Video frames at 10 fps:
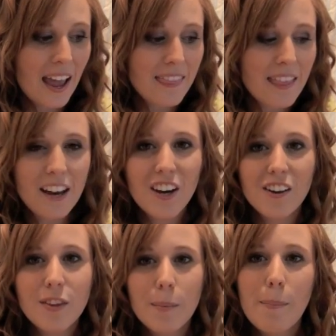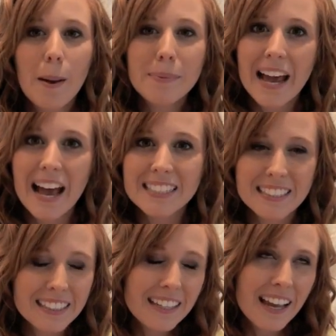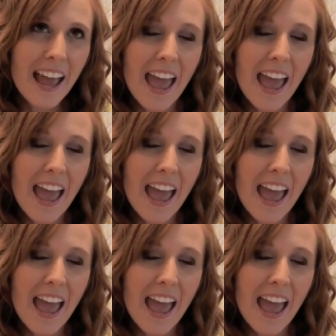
And then you have the Pumptastic,